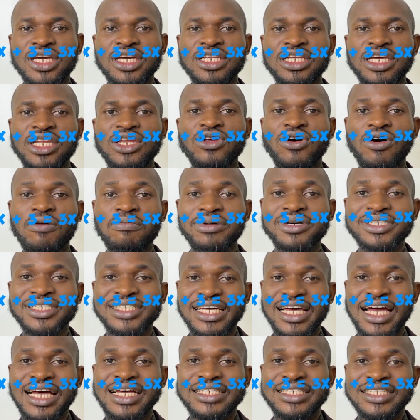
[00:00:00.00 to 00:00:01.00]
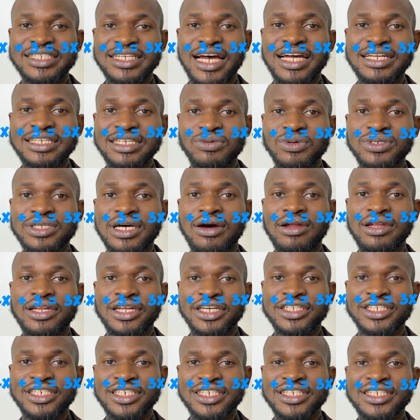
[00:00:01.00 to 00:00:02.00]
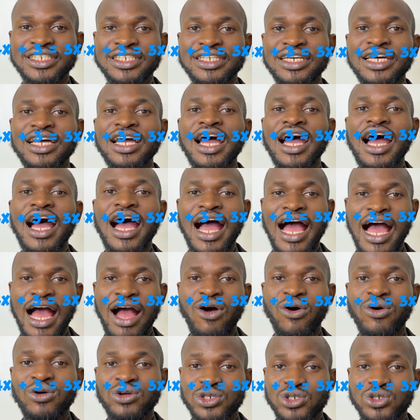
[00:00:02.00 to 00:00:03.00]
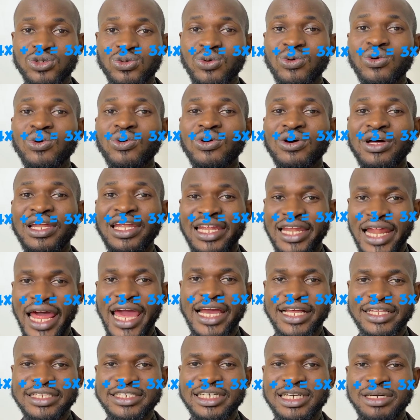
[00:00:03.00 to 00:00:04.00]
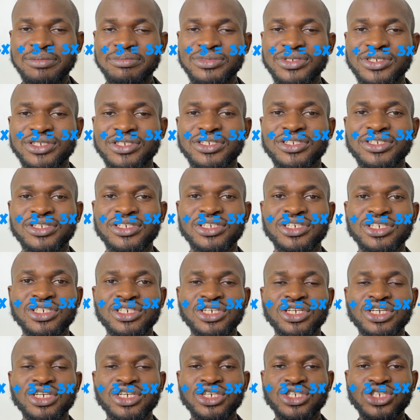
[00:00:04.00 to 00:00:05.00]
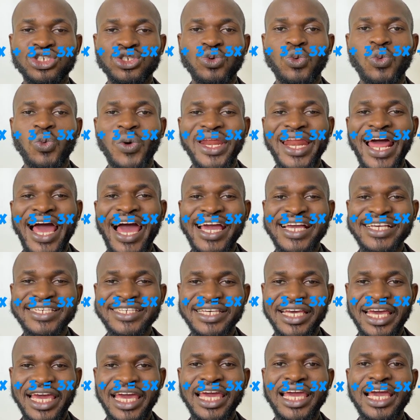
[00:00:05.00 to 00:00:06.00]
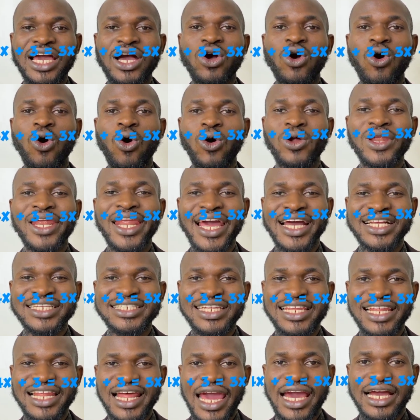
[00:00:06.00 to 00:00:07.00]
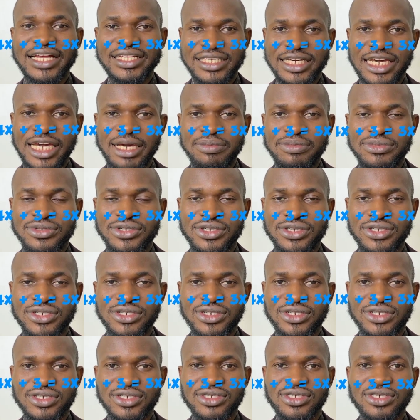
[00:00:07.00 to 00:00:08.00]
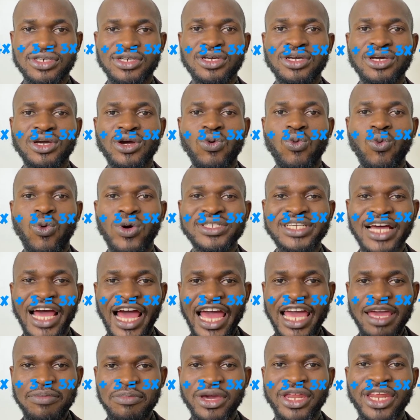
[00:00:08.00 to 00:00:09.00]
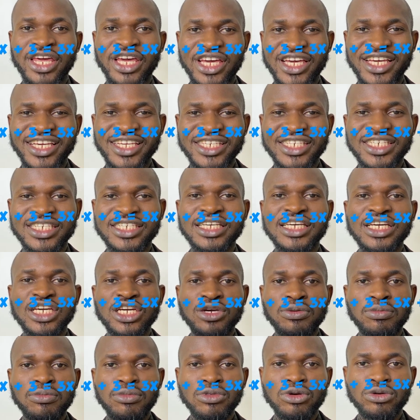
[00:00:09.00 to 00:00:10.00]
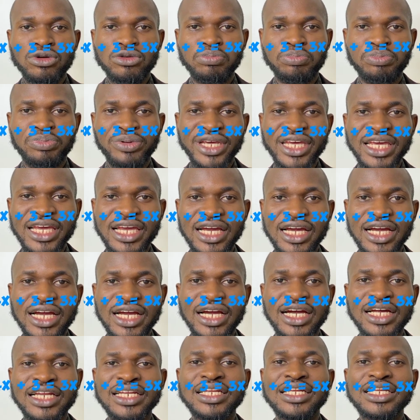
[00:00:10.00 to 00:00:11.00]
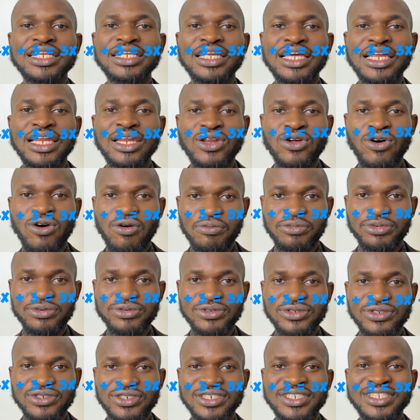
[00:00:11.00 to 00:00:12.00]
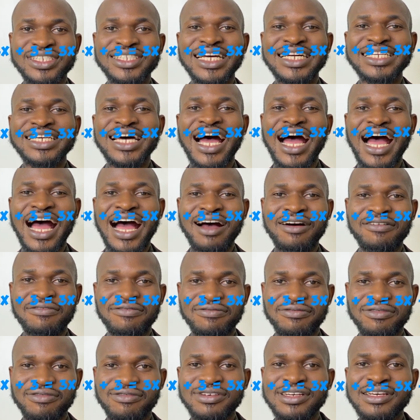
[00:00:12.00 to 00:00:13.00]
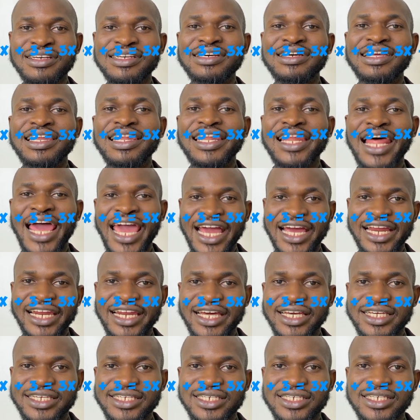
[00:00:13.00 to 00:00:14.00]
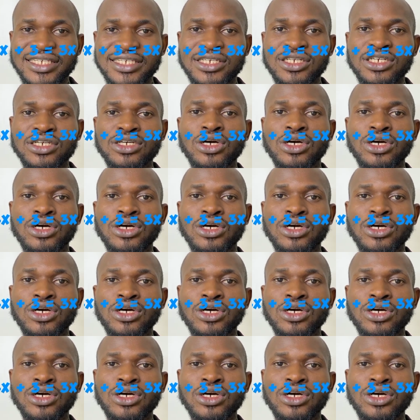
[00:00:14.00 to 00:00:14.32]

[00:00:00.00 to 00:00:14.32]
The numbers that are standing without letters are also like terms. So when I say collect like terms, what I mean is bring the numbers that have likeness